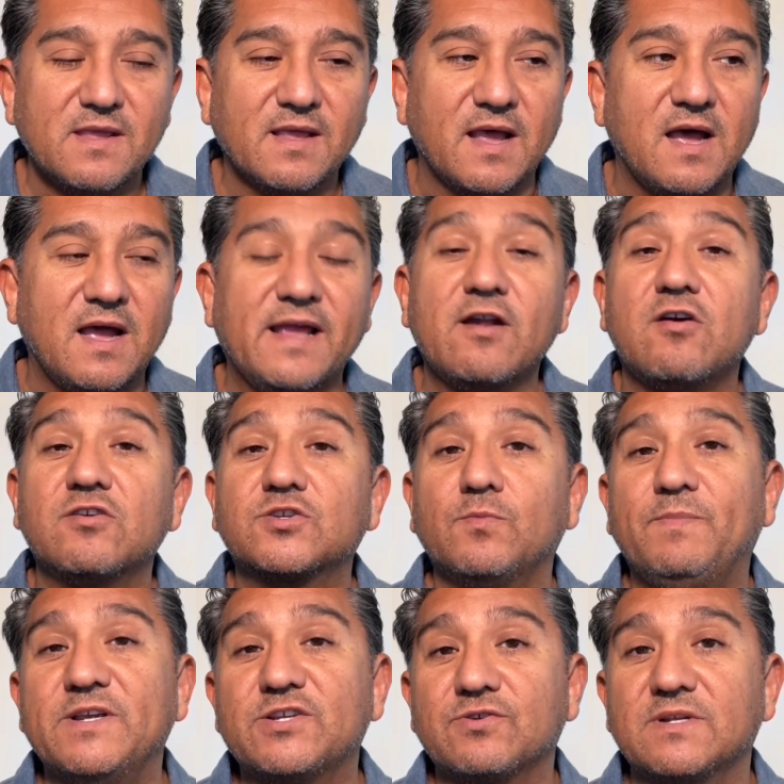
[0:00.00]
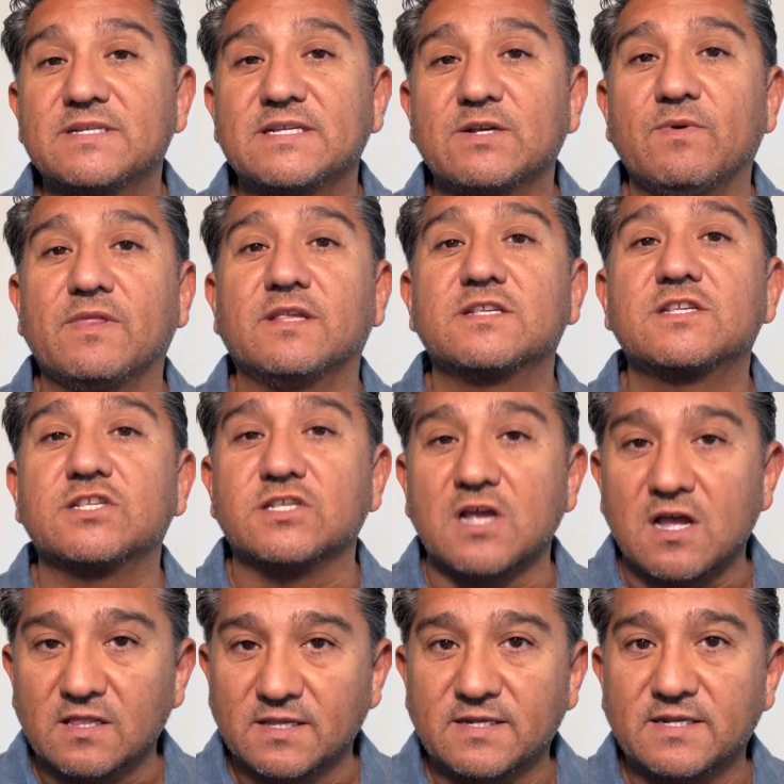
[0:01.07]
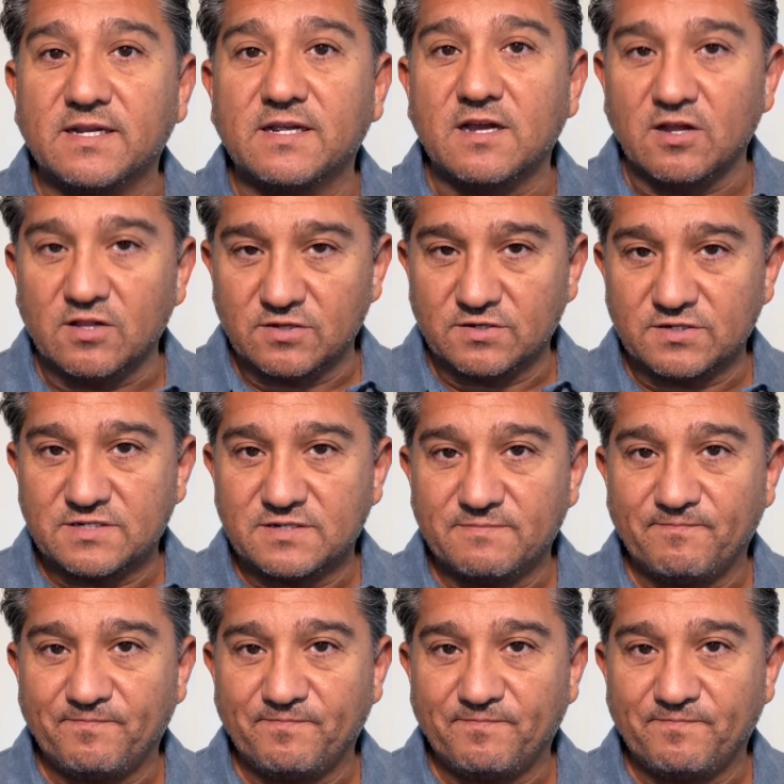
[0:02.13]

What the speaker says: And also be sure to stick with solid colors.